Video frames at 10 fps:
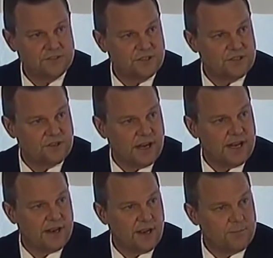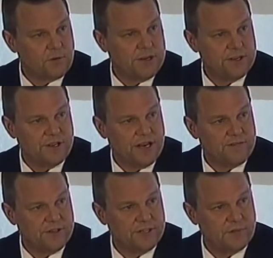It's a dryland operation.
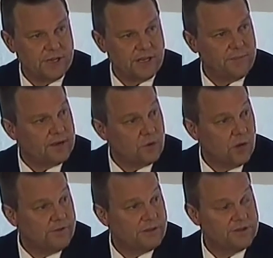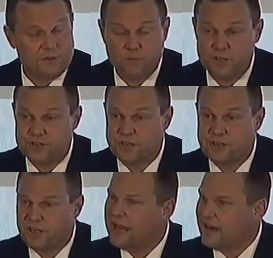Average year we get about 12 inches of moisture.
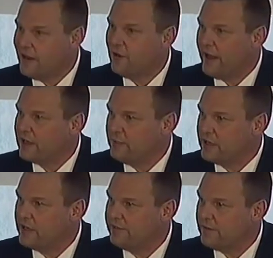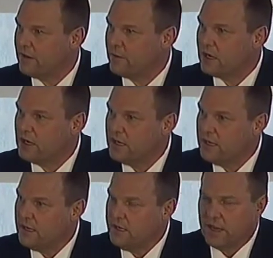You got to know that to be a good farmer.
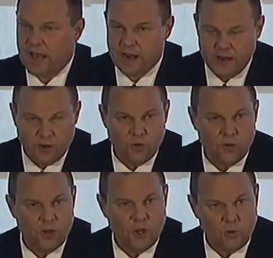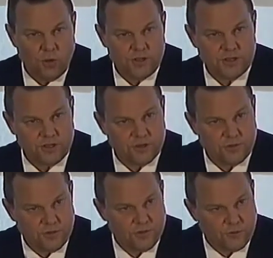You got to know what you're
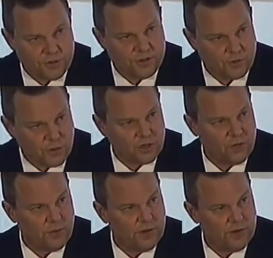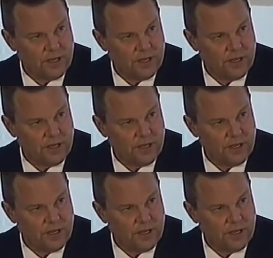working with.